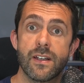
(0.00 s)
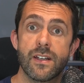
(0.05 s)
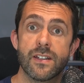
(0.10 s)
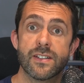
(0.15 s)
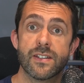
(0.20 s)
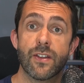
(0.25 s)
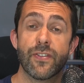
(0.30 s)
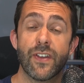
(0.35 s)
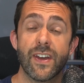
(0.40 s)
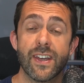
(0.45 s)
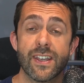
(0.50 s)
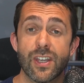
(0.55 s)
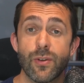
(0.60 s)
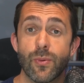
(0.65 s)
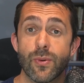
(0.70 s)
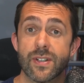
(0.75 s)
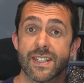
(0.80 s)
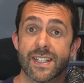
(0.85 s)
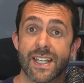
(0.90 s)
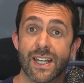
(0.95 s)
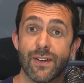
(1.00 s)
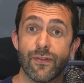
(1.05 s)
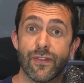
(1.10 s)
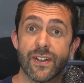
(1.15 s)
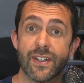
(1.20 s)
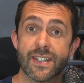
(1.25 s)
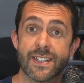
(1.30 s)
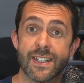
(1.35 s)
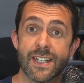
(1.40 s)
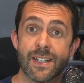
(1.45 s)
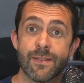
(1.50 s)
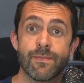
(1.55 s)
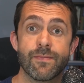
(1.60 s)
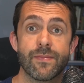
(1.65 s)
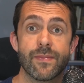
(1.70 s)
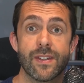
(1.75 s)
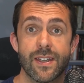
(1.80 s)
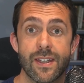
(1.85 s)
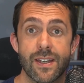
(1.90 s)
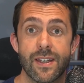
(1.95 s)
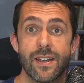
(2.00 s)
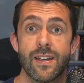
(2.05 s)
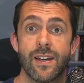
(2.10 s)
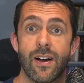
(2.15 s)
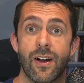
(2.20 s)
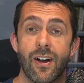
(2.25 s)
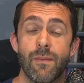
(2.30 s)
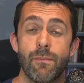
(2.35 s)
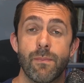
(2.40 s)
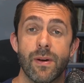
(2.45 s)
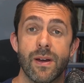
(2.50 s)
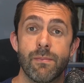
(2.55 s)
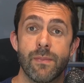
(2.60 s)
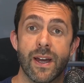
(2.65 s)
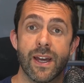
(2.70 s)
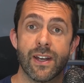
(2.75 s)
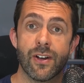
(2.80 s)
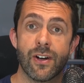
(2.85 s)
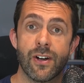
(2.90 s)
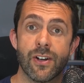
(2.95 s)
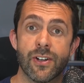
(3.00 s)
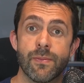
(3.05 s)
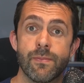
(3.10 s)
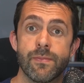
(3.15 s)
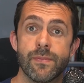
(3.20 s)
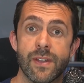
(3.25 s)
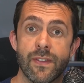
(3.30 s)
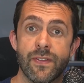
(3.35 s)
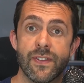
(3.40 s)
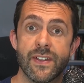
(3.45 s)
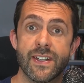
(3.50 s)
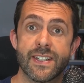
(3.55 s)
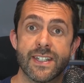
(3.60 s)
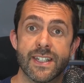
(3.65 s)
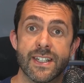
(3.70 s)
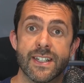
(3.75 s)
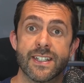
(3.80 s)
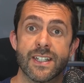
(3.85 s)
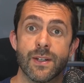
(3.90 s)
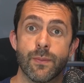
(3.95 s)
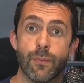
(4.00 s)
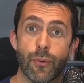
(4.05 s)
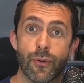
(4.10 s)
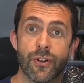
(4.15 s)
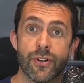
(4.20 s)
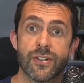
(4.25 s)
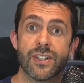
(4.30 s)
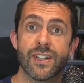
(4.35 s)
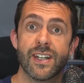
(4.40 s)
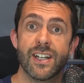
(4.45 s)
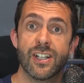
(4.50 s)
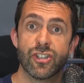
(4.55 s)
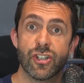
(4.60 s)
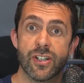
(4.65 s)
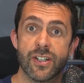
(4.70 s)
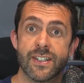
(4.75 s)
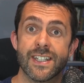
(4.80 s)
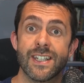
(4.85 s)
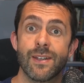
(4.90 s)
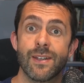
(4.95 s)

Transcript: So thank you once again for listening. I'm Ben Maynard, and this is the Product Agility